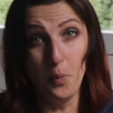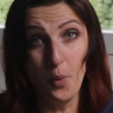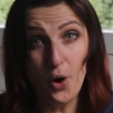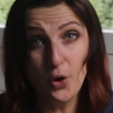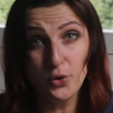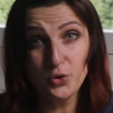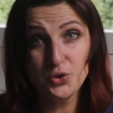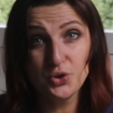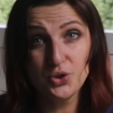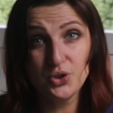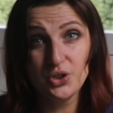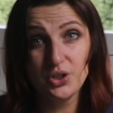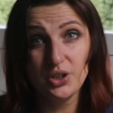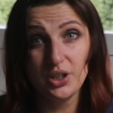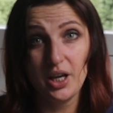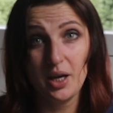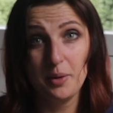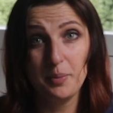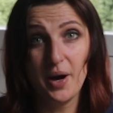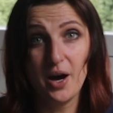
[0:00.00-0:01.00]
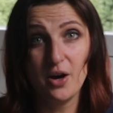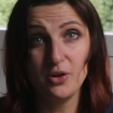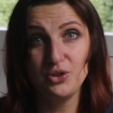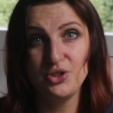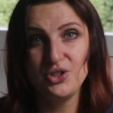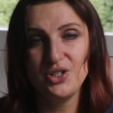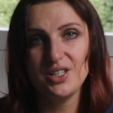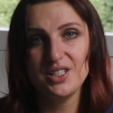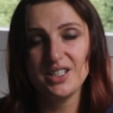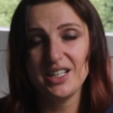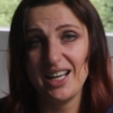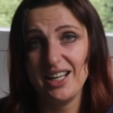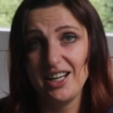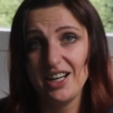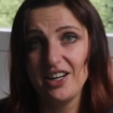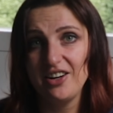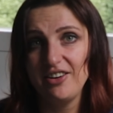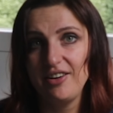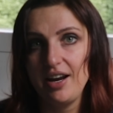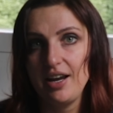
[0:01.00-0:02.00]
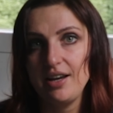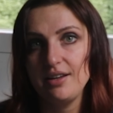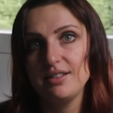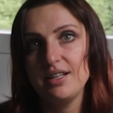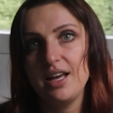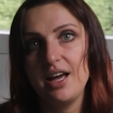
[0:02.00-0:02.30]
most about this category is